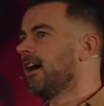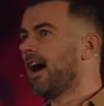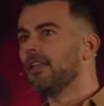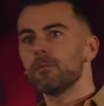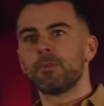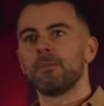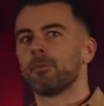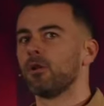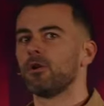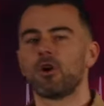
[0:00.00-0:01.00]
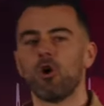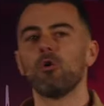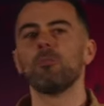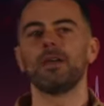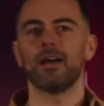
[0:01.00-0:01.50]
other people who
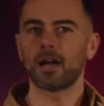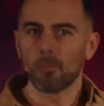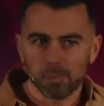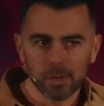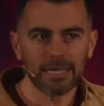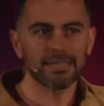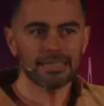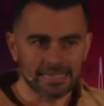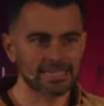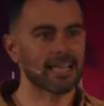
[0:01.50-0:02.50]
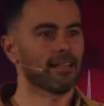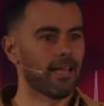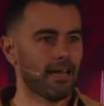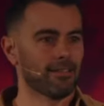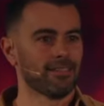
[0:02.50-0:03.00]
called me a complete
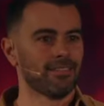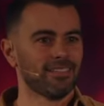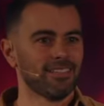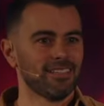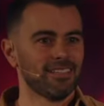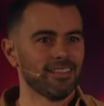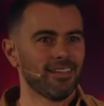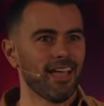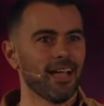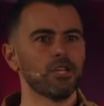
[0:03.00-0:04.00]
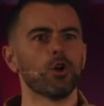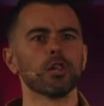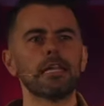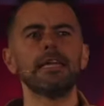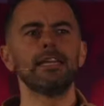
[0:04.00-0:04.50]
sellout. Uh, you're
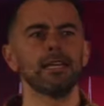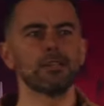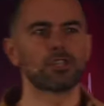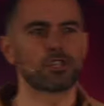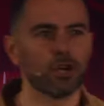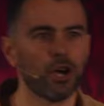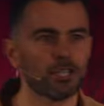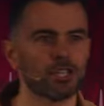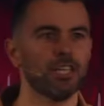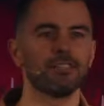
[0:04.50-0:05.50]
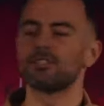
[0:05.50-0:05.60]
leading the church into